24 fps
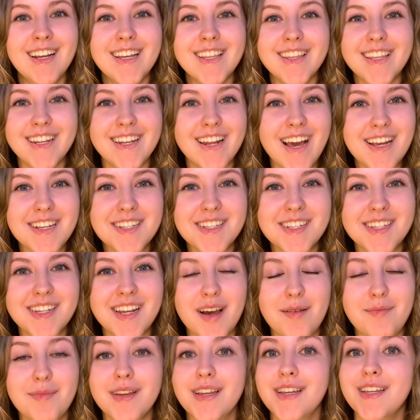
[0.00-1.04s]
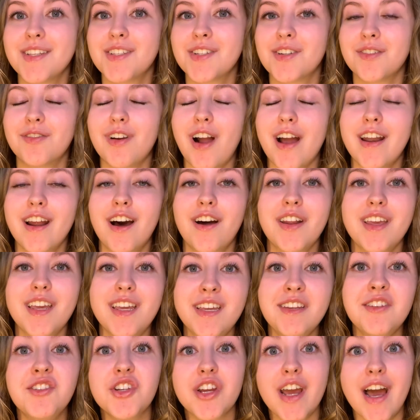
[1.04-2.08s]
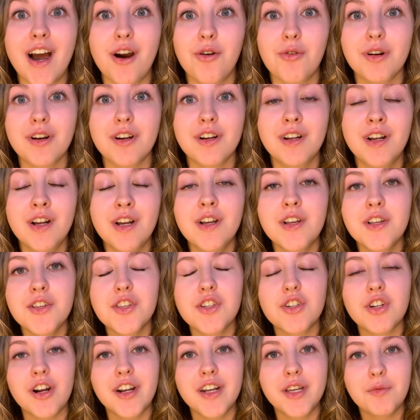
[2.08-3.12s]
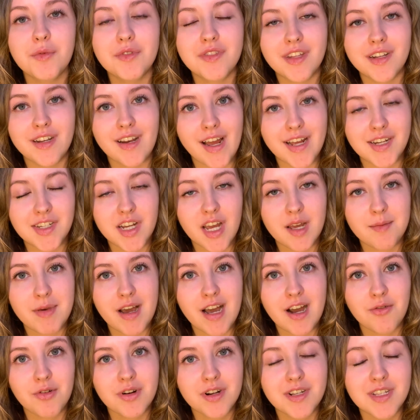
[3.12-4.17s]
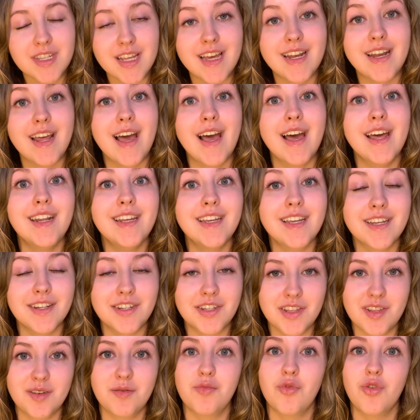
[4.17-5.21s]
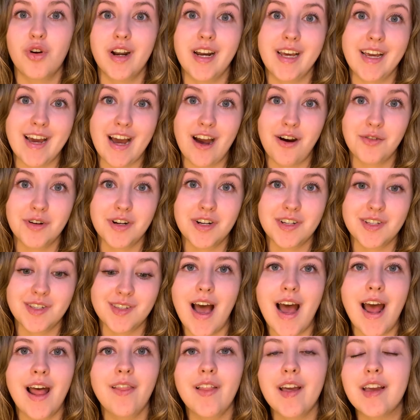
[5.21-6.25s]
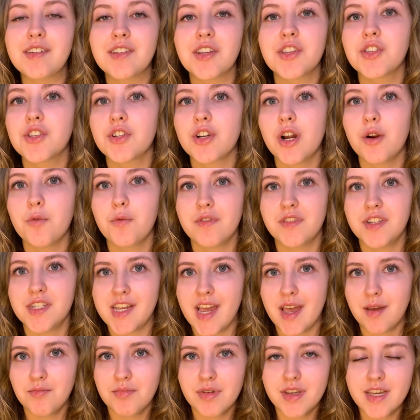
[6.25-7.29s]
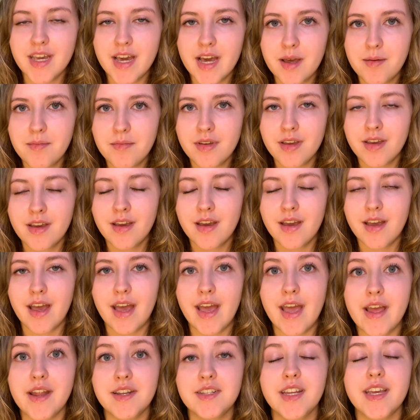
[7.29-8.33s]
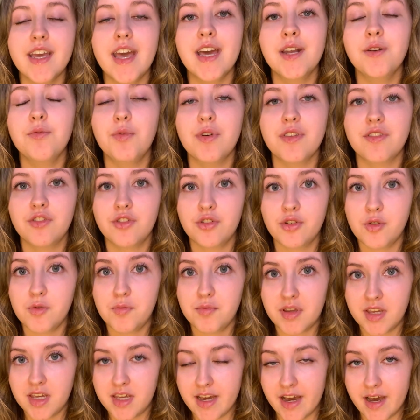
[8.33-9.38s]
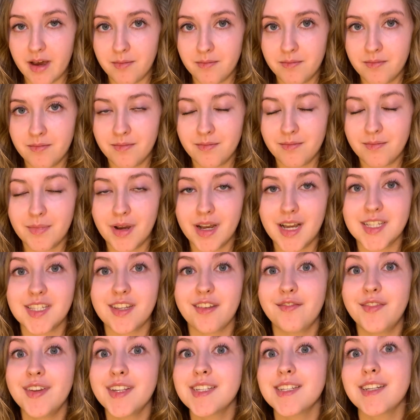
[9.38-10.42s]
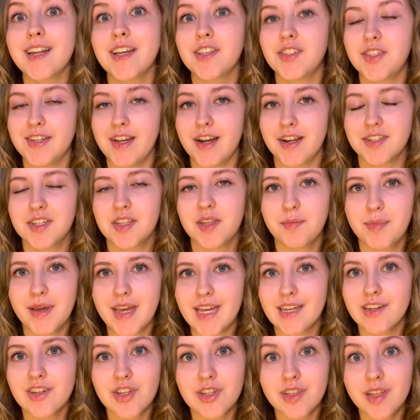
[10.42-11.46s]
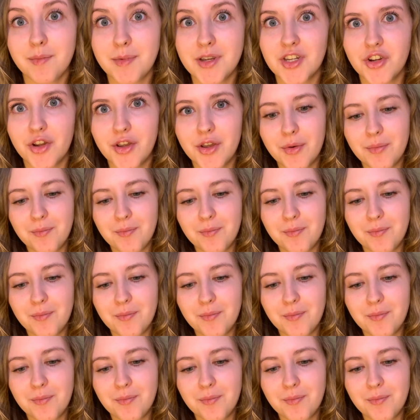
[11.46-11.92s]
The next step is to write out each hour, starting with the nighttime hours and heading into the morning hours. I like to start with 10 p.m. and end with 2 p.m. because it fits nicely onto the page. Let me show you.